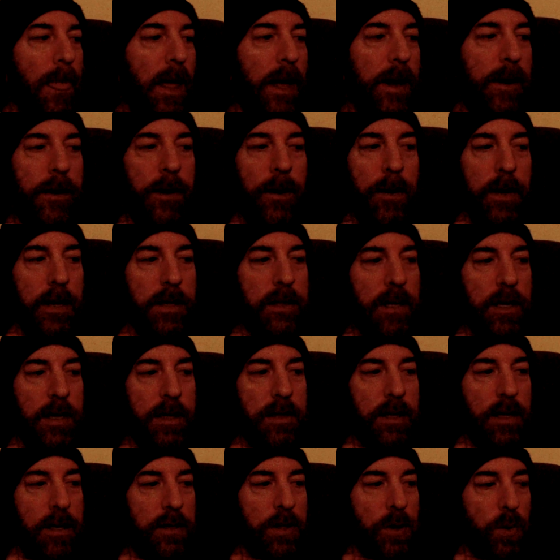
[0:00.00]
I don't know, it,
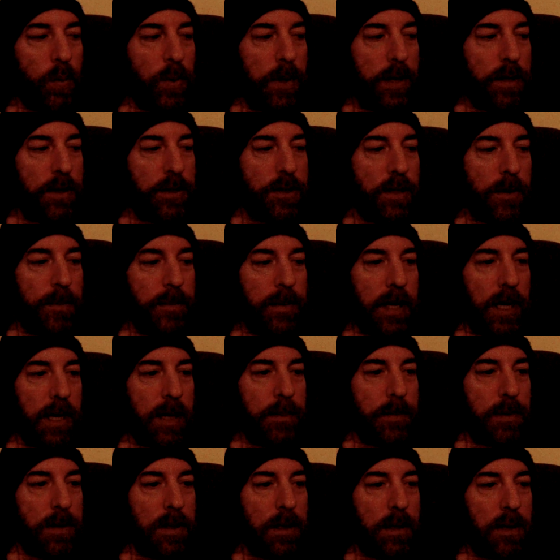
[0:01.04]
it it's weird
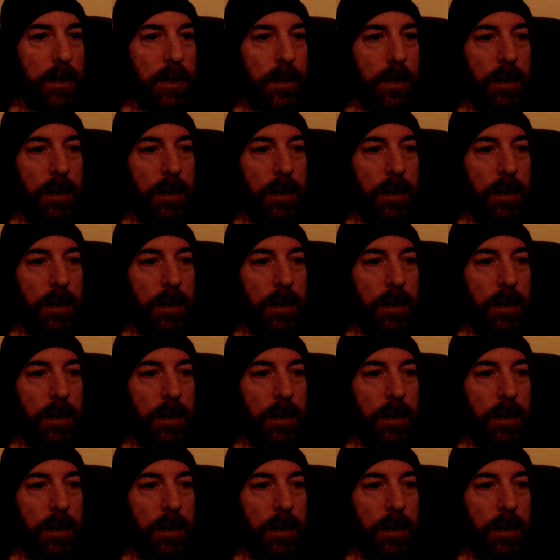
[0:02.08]
sometimes.